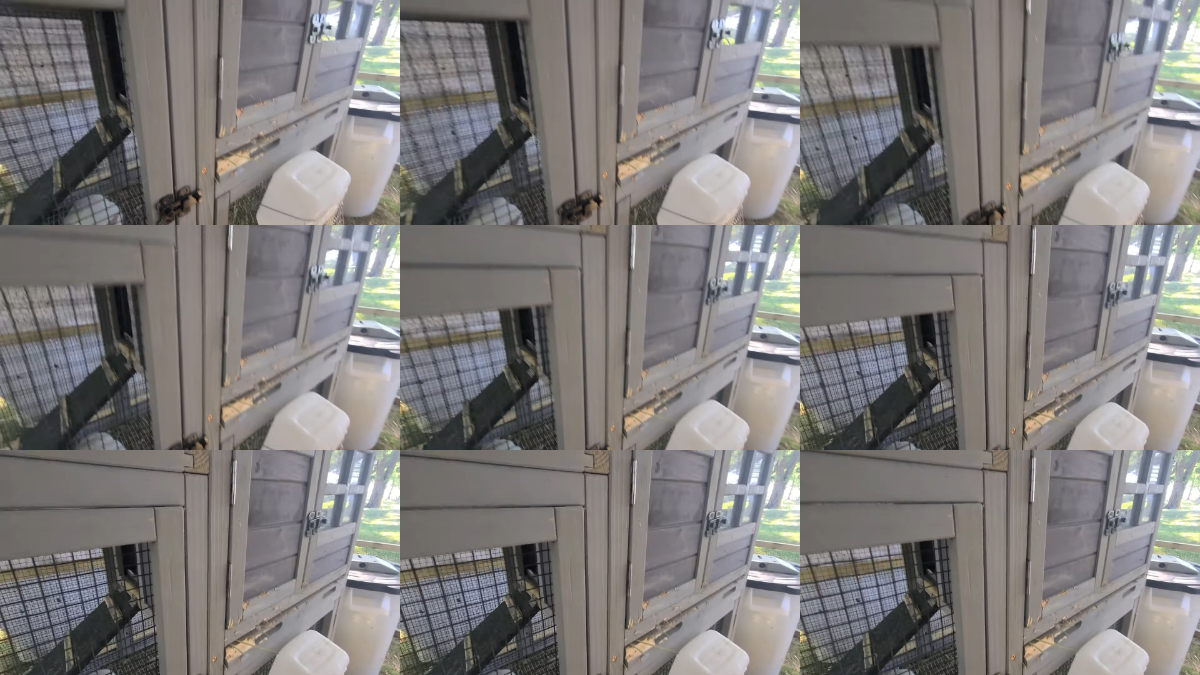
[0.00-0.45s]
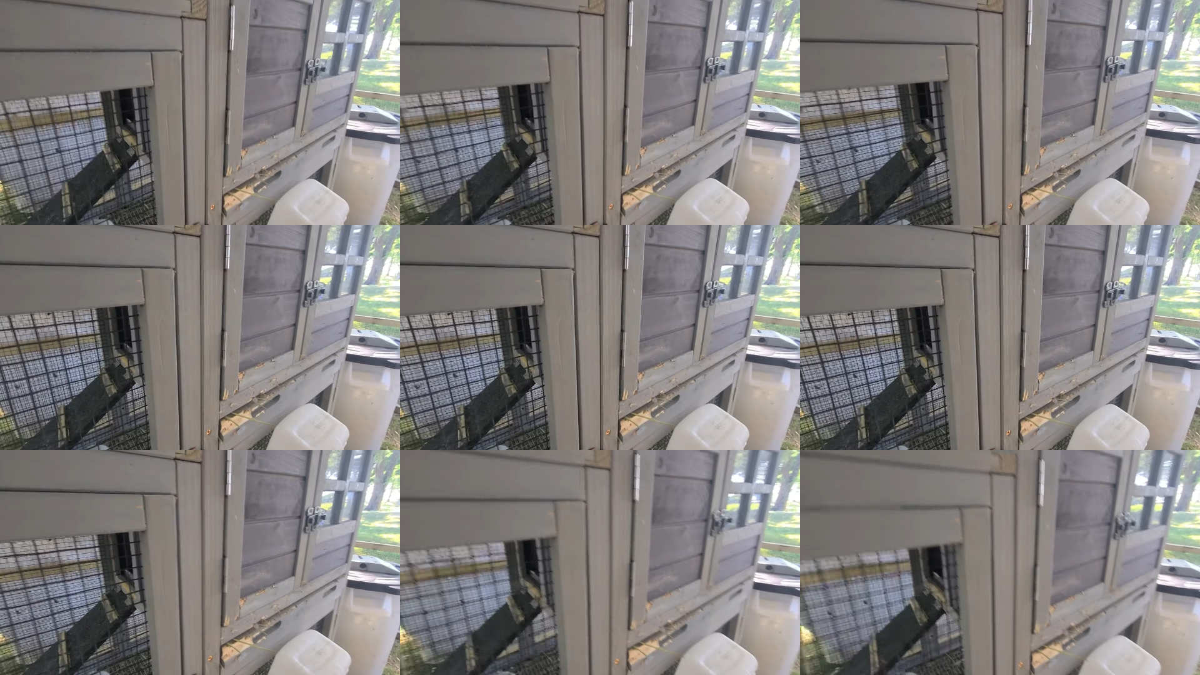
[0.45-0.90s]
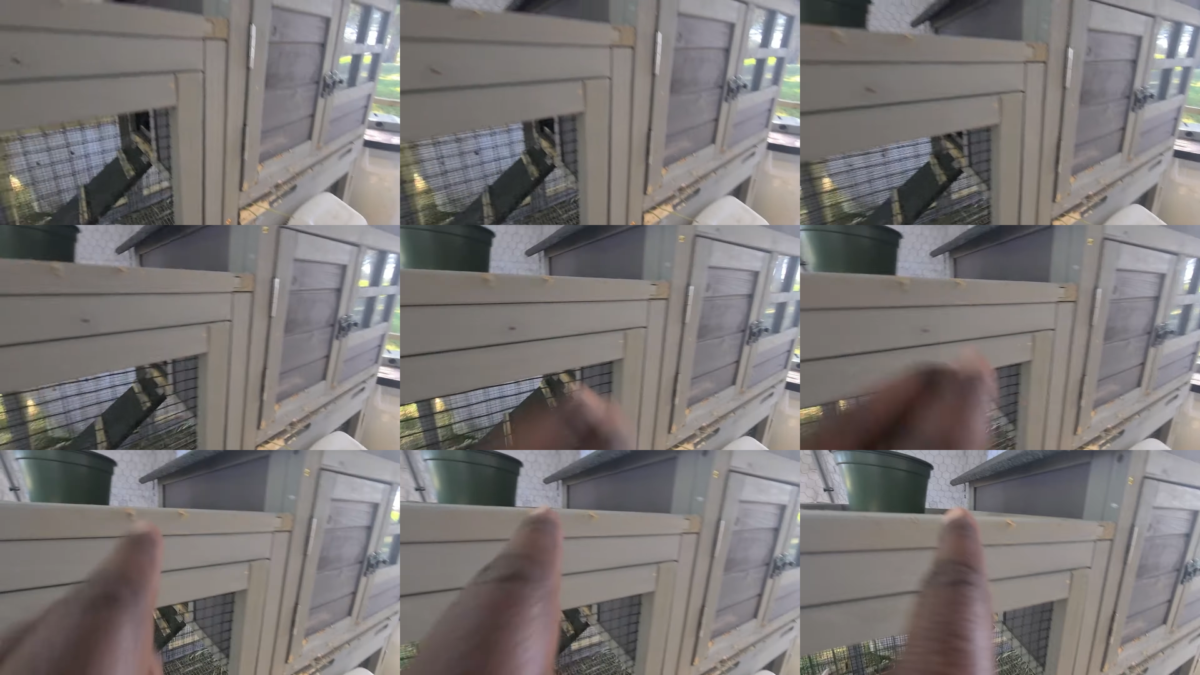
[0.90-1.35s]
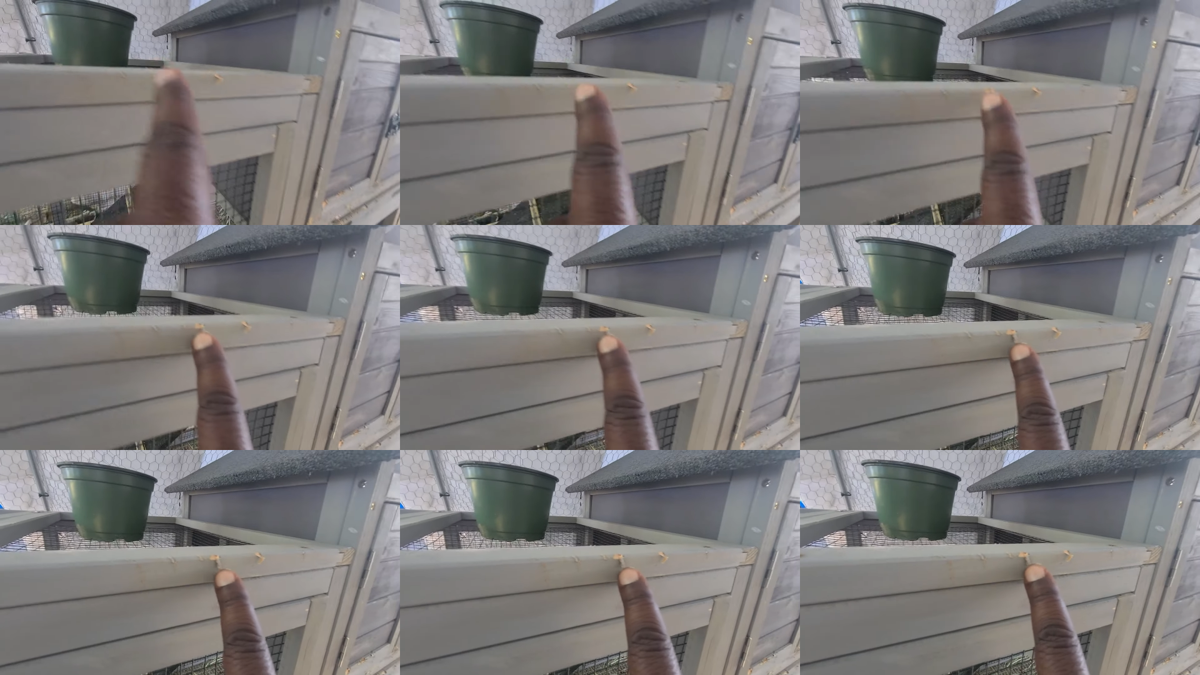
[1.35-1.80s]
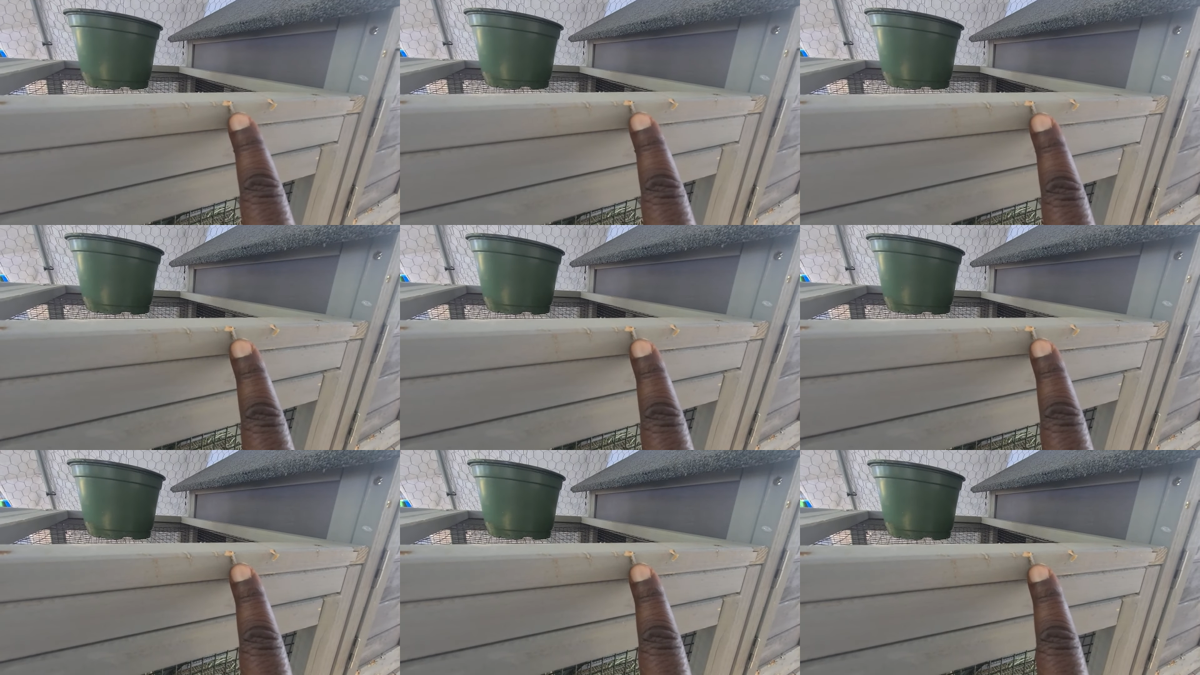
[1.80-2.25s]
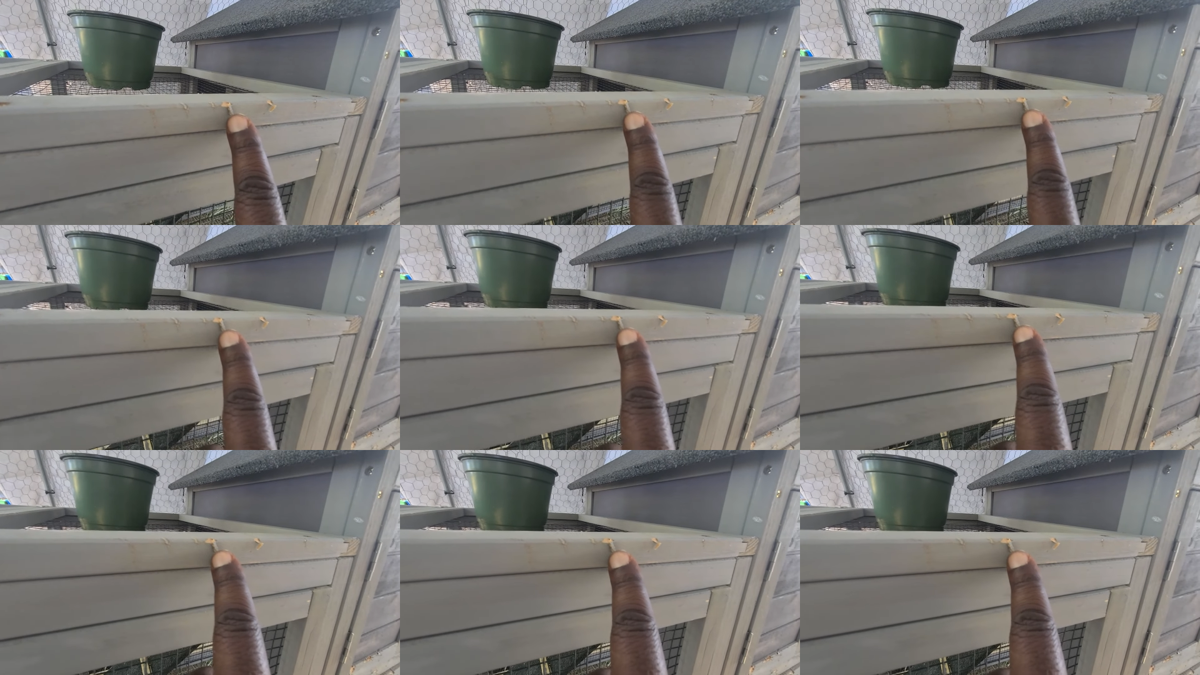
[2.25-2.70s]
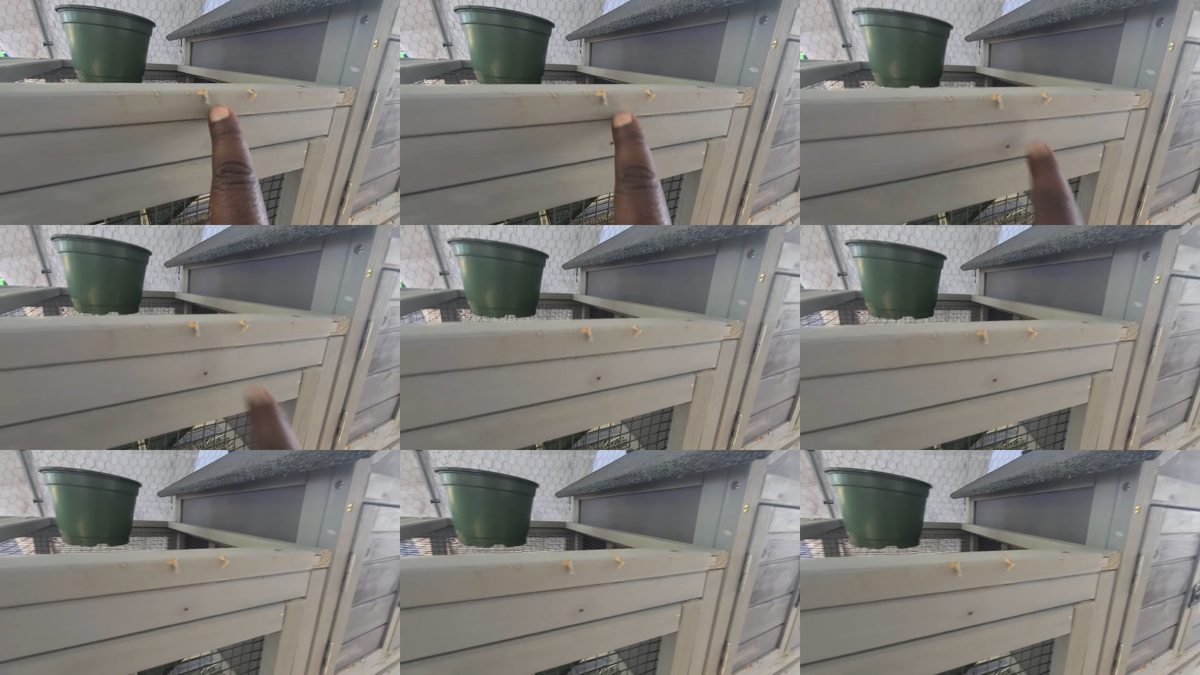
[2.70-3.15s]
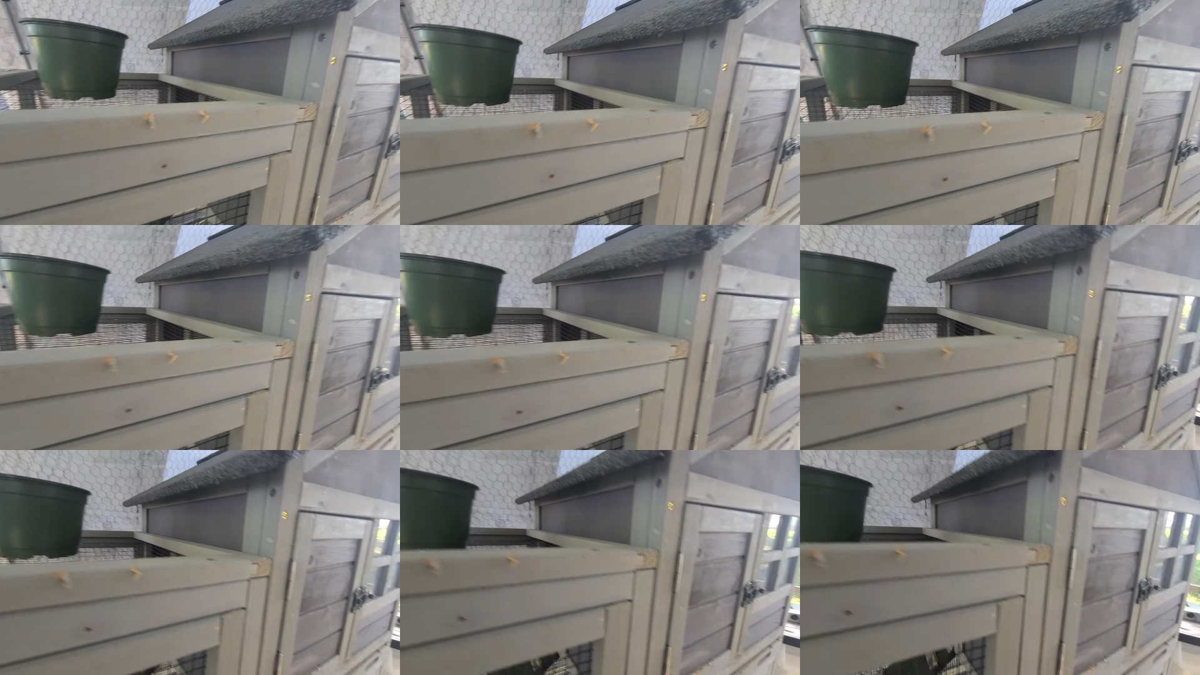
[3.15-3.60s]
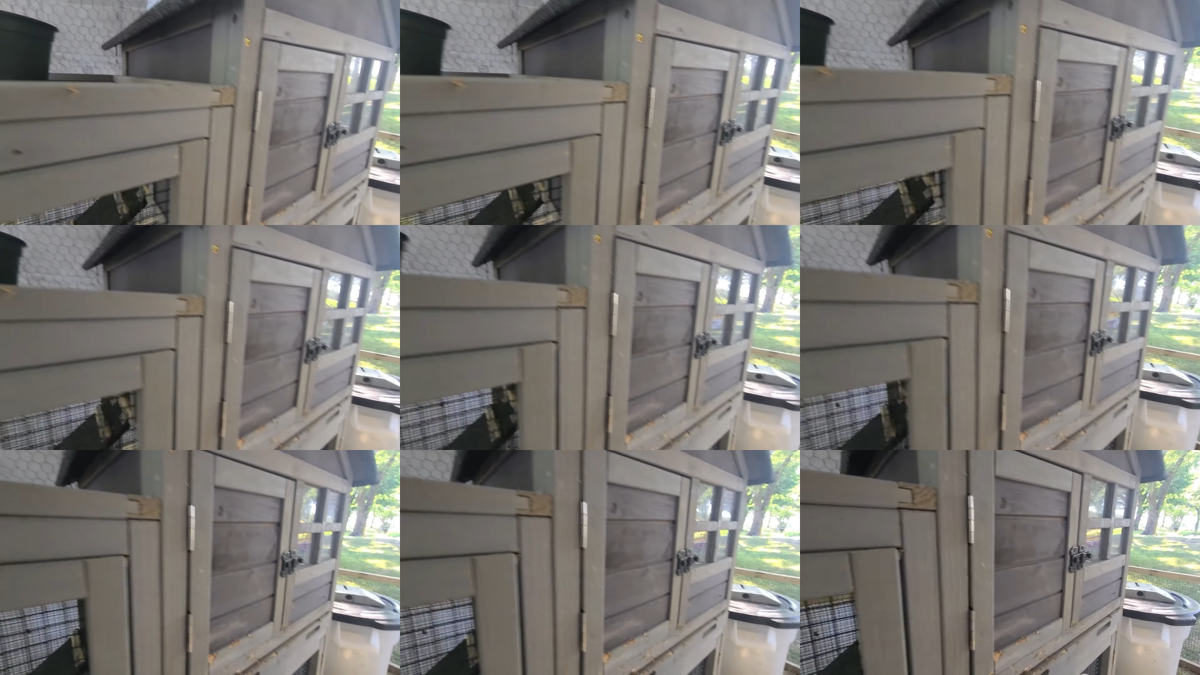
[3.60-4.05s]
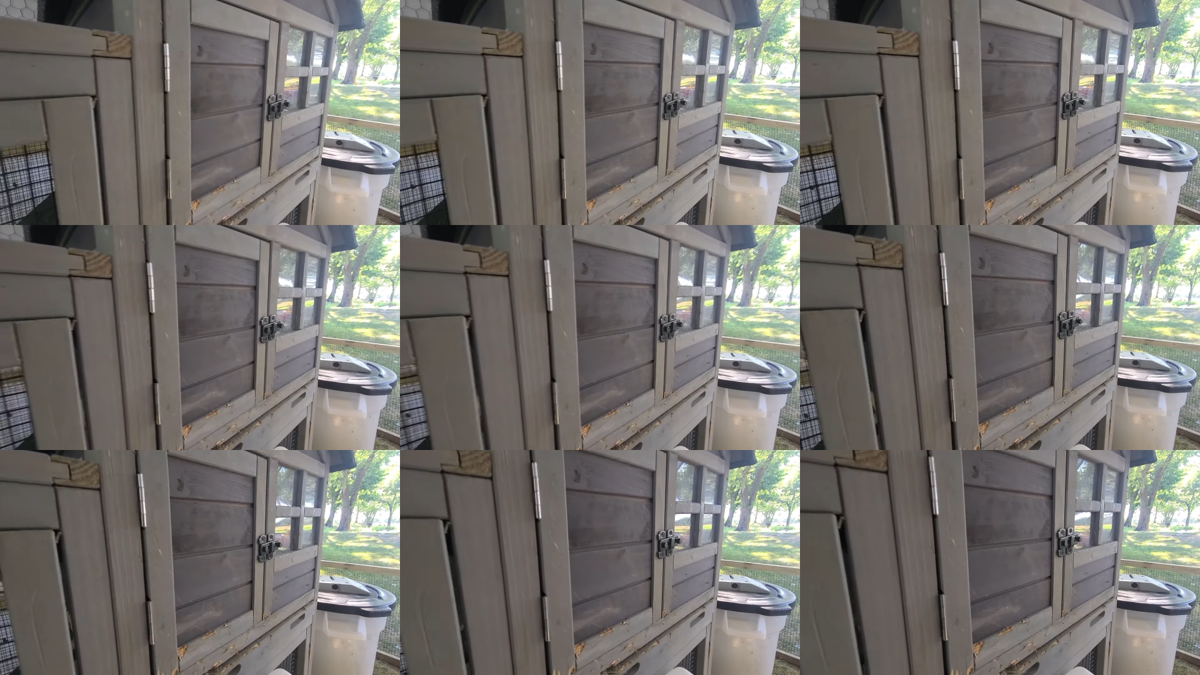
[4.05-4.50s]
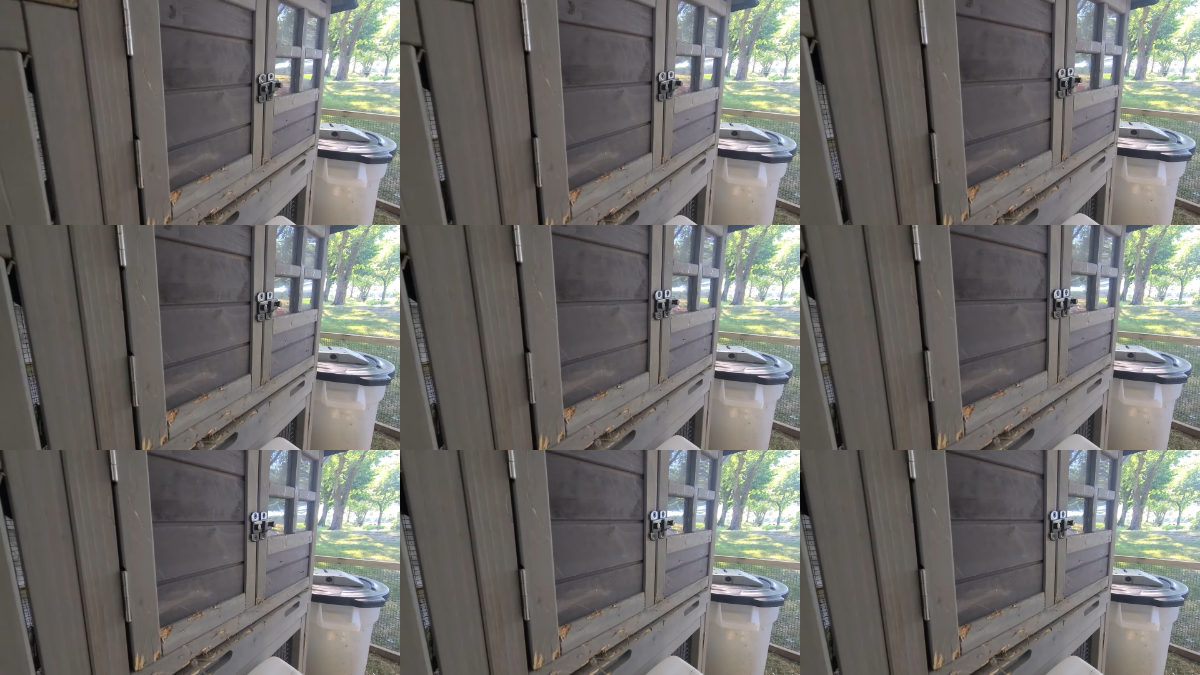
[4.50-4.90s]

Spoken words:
No face is visible, so there are no lips to read.